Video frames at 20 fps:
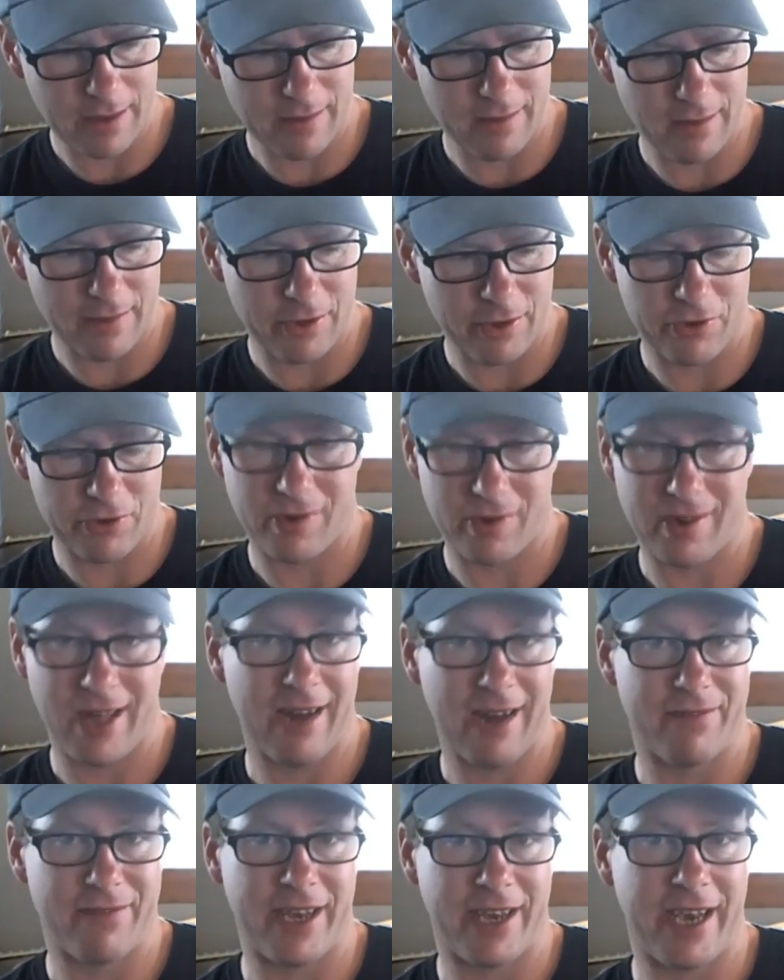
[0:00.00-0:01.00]
there's a
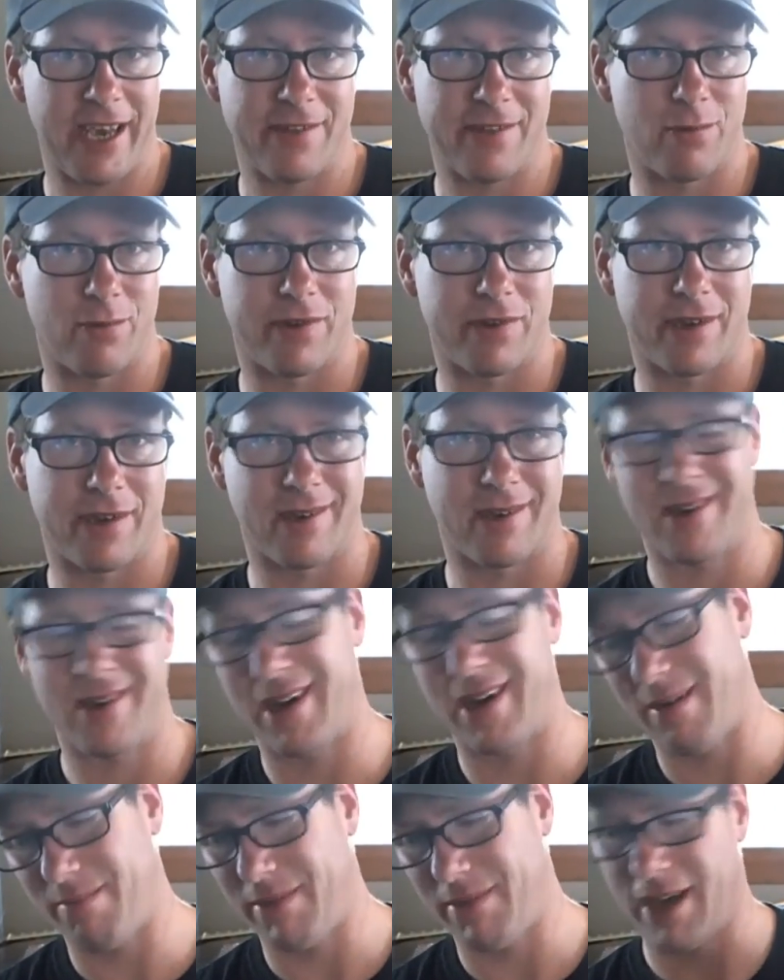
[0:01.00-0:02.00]
lot of tanks where it's like,
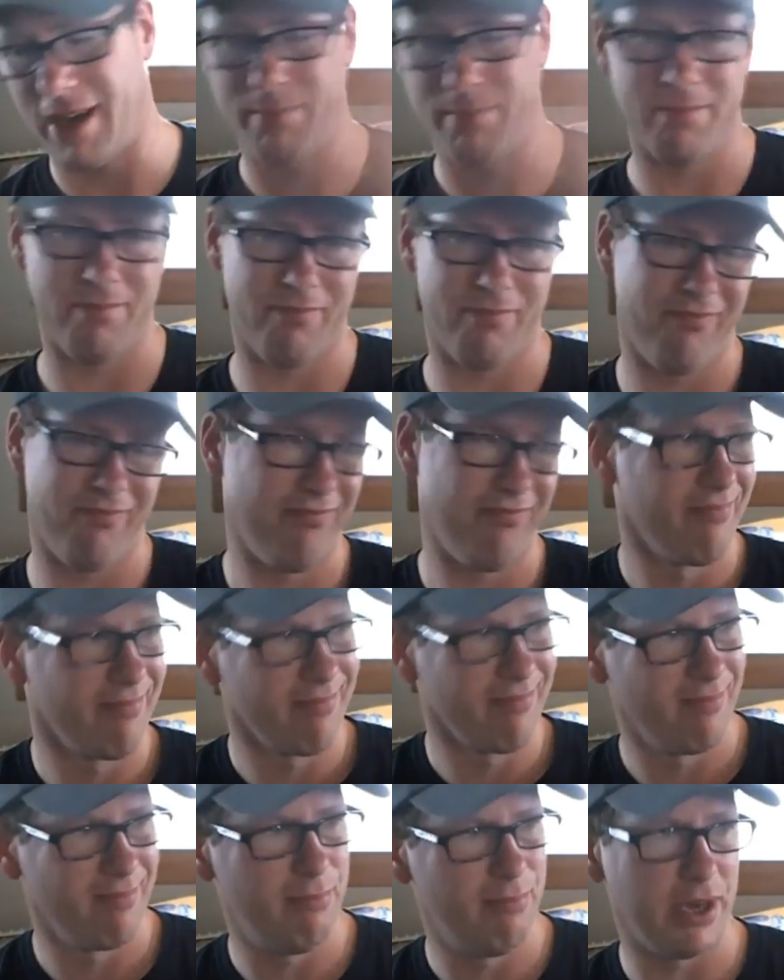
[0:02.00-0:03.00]
oh, I'm not
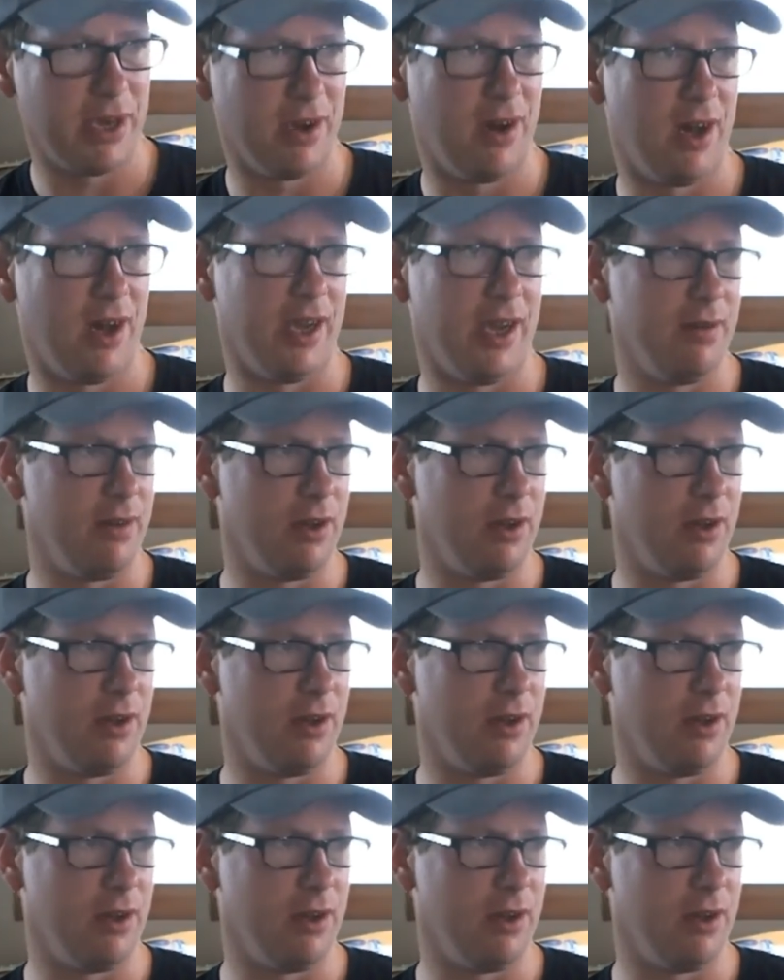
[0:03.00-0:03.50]
big on it.